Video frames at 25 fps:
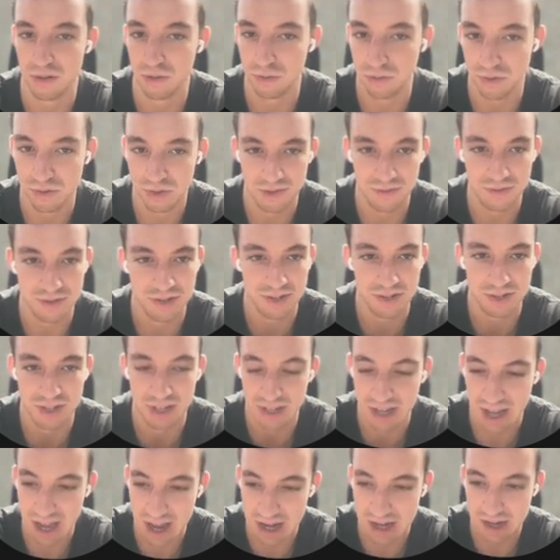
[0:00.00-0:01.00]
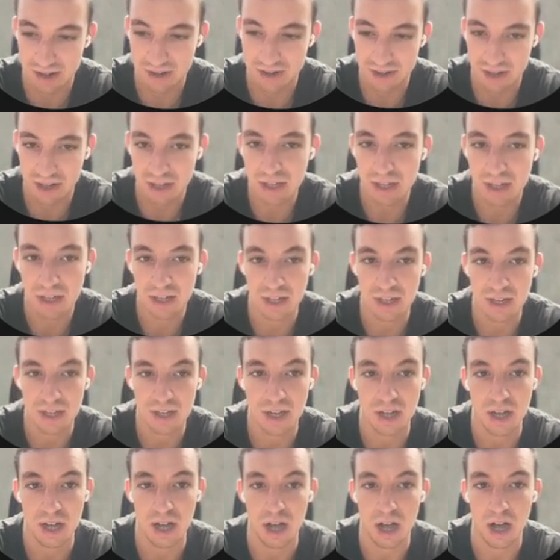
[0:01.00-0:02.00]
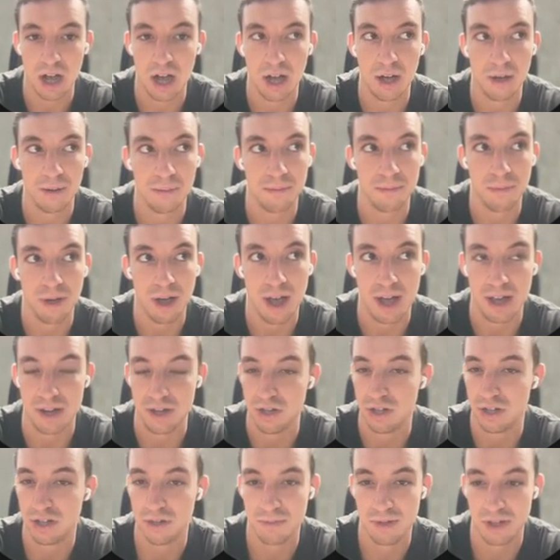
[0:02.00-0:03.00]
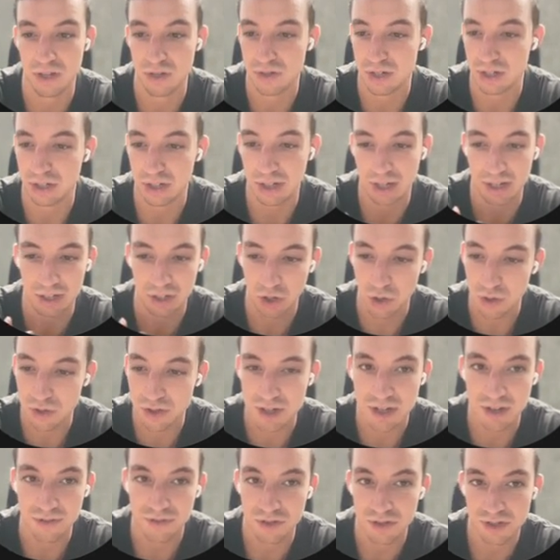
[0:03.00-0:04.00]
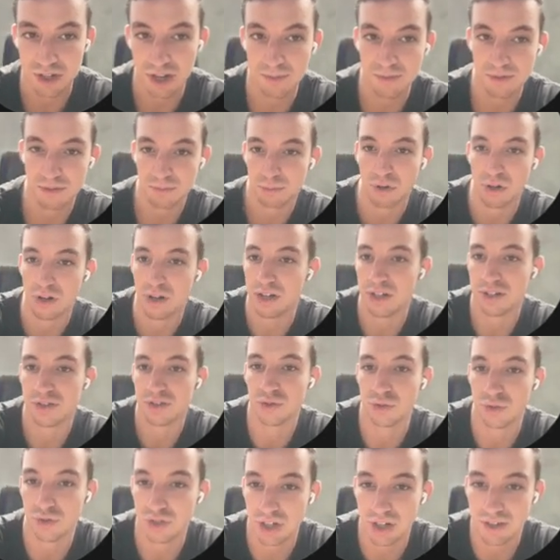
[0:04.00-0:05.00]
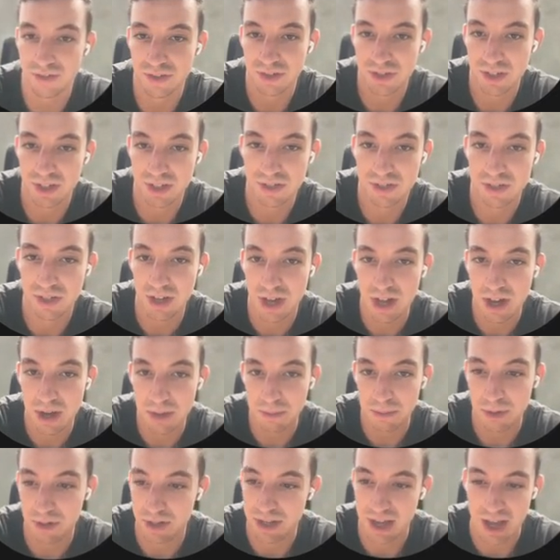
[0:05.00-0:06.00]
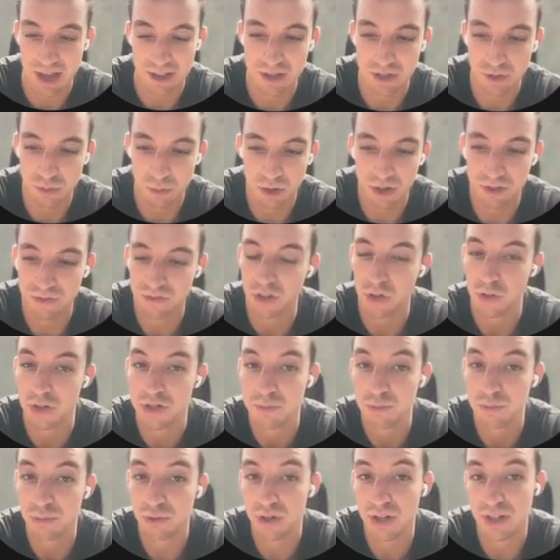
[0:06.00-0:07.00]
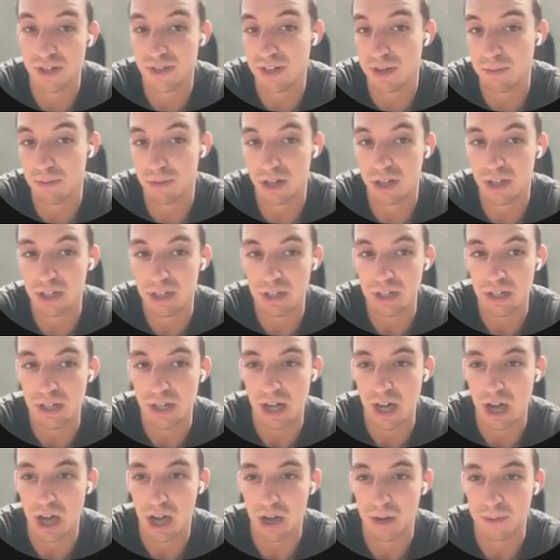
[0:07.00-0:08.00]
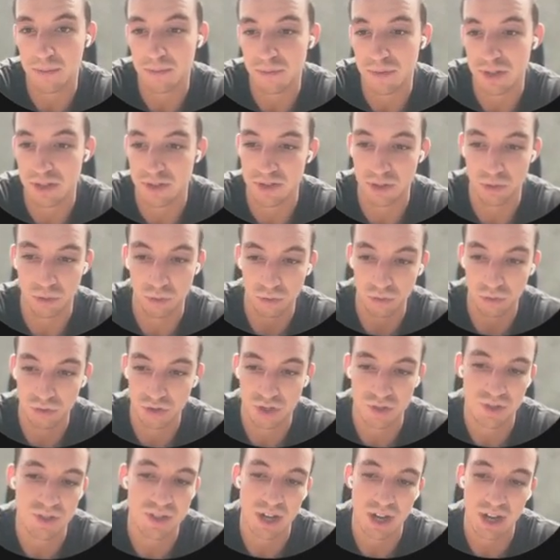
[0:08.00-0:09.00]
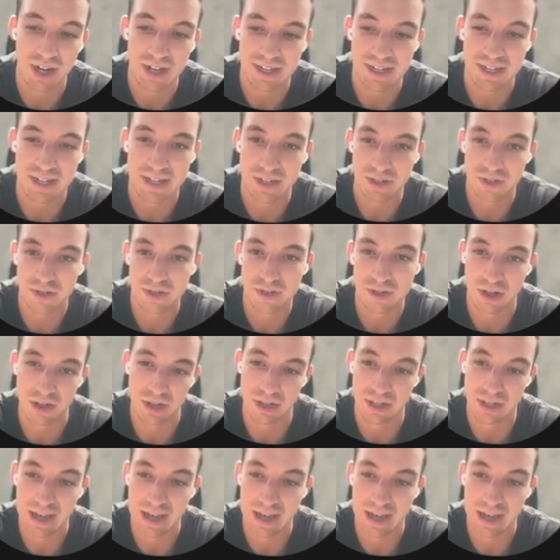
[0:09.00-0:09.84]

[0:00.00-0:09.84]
local services, like anything. And you could be using like loads of different types of products or services. But yeah, this workflow is pretty similar. These are all just ideas that